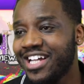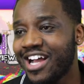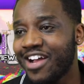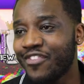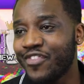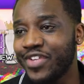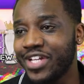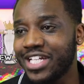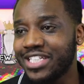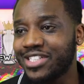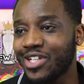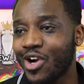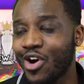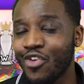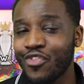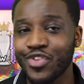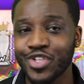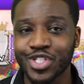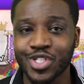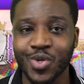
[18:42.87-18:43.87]
I think that's an
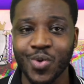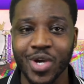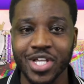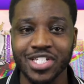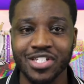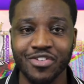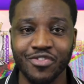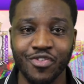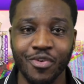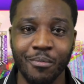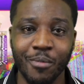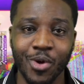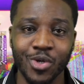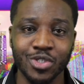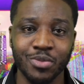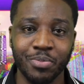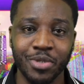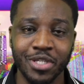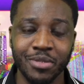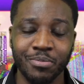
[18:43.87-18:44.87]
obvious question for
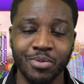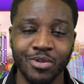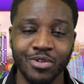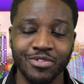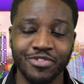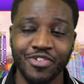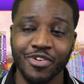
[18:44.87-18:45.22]
most people.